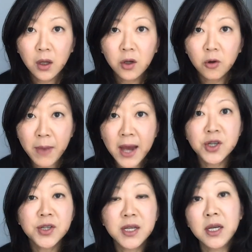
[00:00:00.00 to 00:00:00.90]
Your
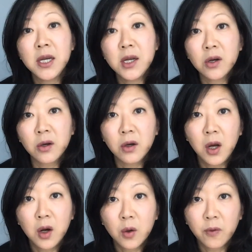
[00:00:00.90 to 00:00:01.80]
Majesty here
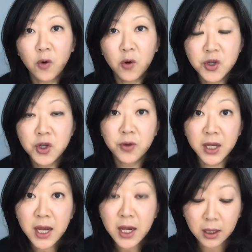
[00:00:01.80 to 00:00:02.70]
refers to the
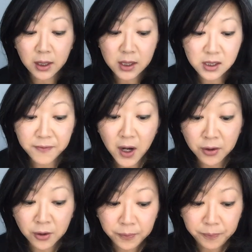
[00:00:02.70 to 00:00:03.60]
king, his father.